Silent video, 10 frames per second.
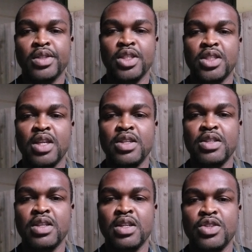The
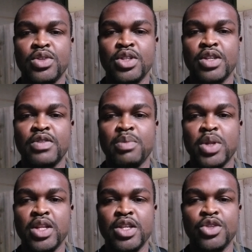Chinese yuan is surging
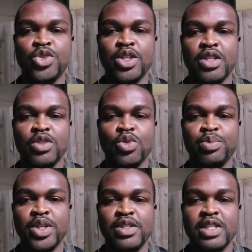rapidly in trade
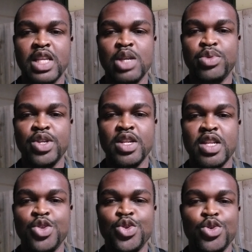settlements, enabling
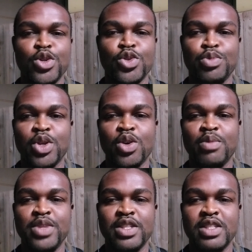the euro to
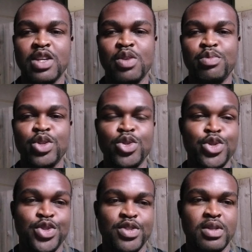become the second most
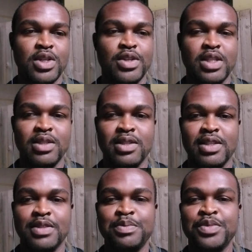used
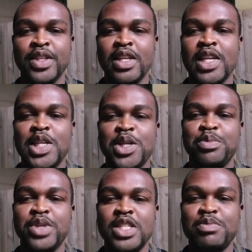currency.
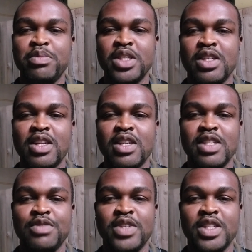BRICS member China
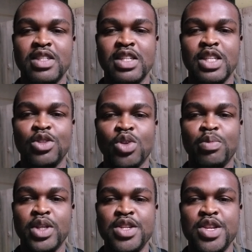is advancing in
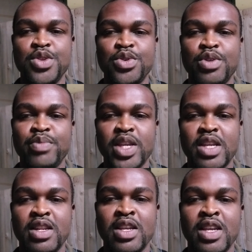toppling the euro,
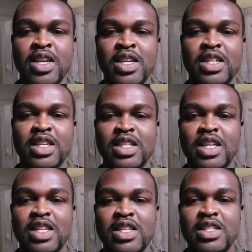making the
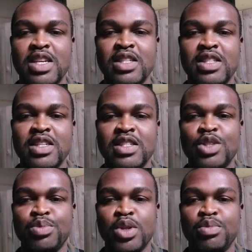Chinese yuan take the
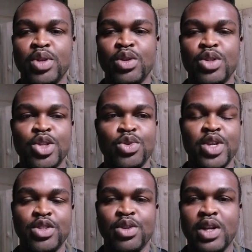spot below the
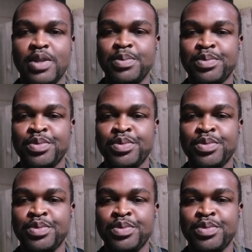US dollar.